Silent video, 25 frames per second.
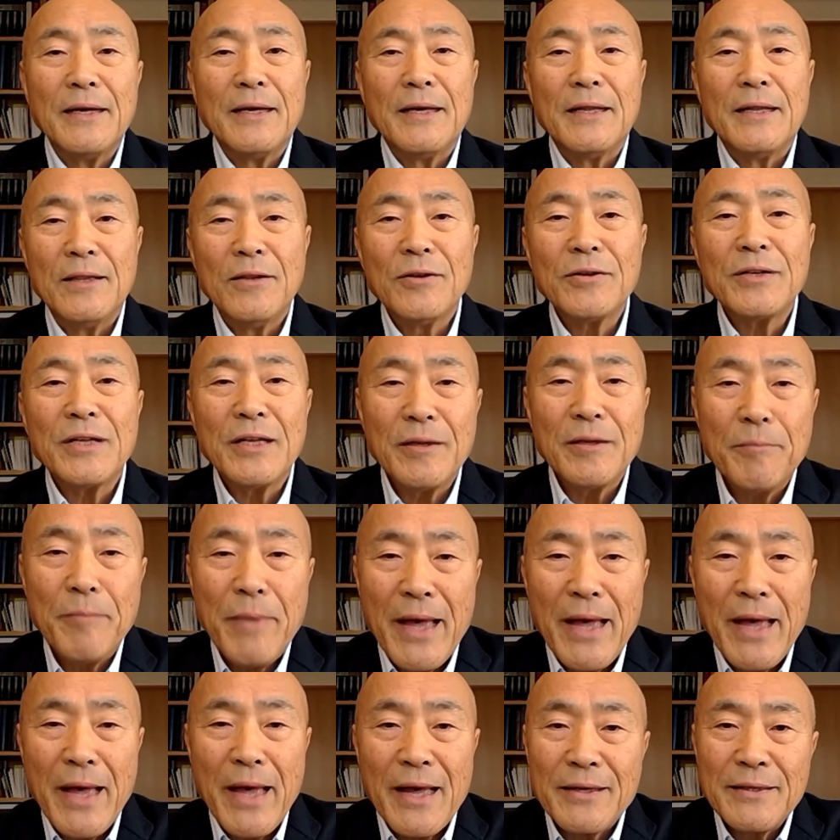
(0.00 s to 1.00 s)
Looking
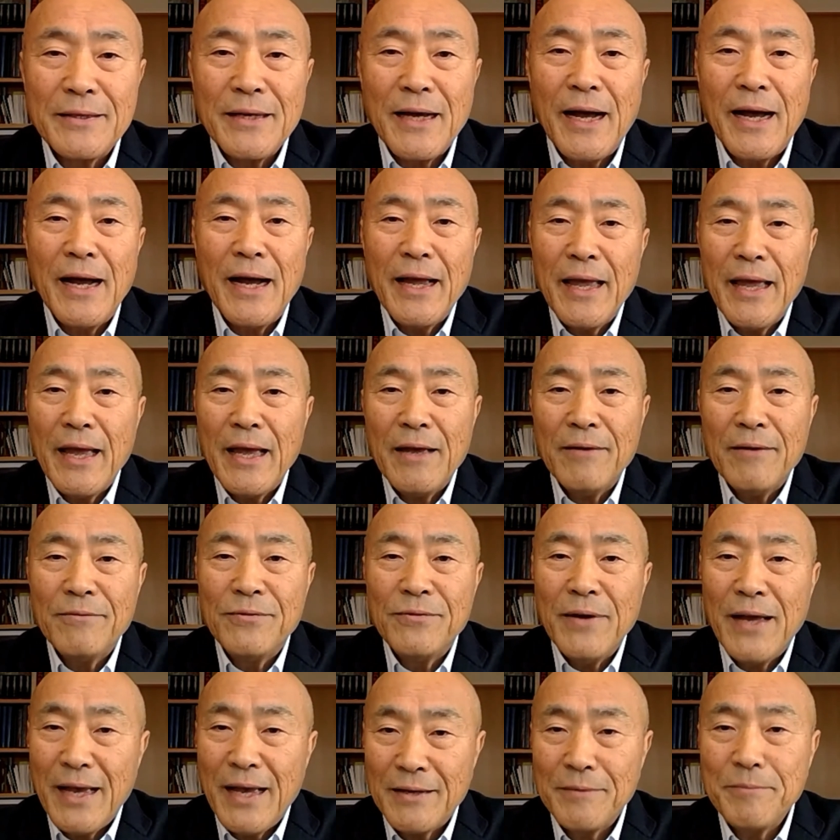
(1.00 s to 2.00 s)
back, I have
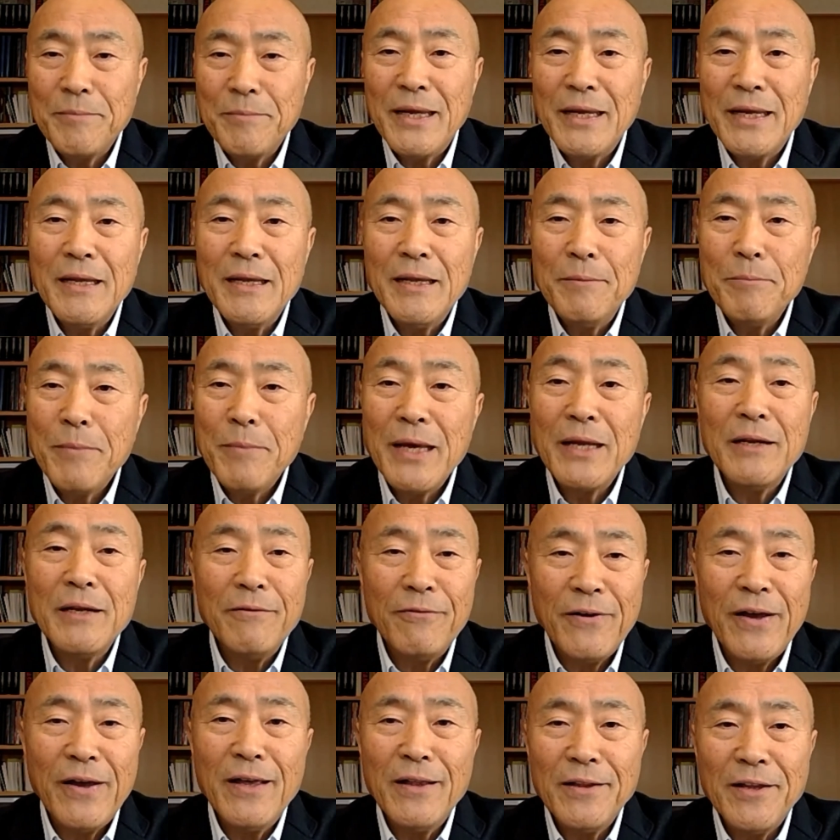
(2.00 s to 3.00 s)
had many, many
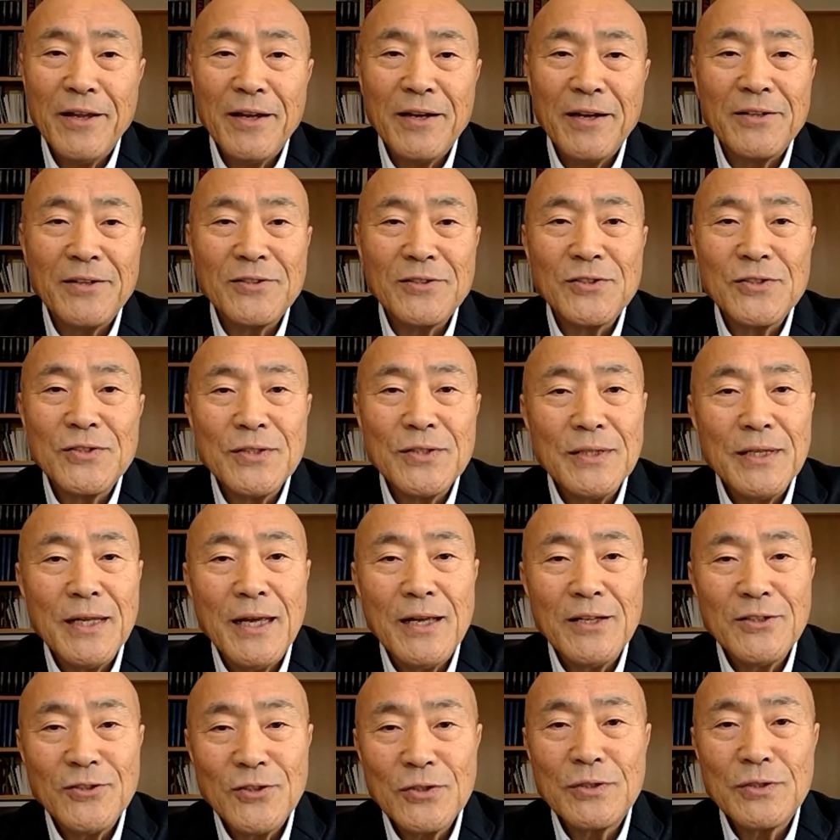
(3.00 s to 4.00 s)
failures
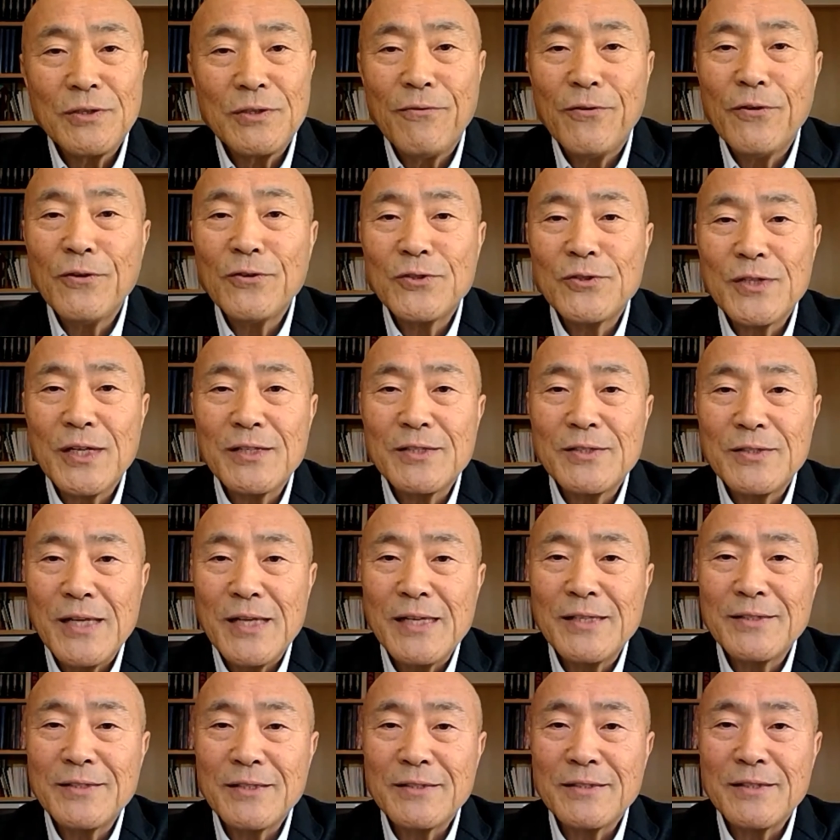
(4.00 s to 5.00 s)
and just a few
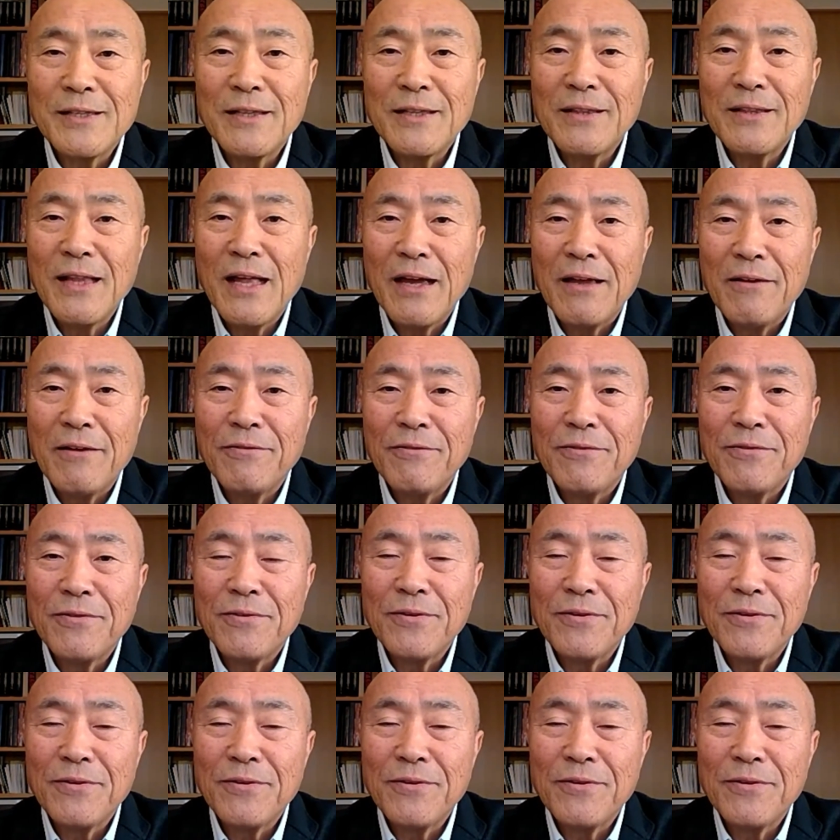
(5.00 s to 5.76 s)
successes in life.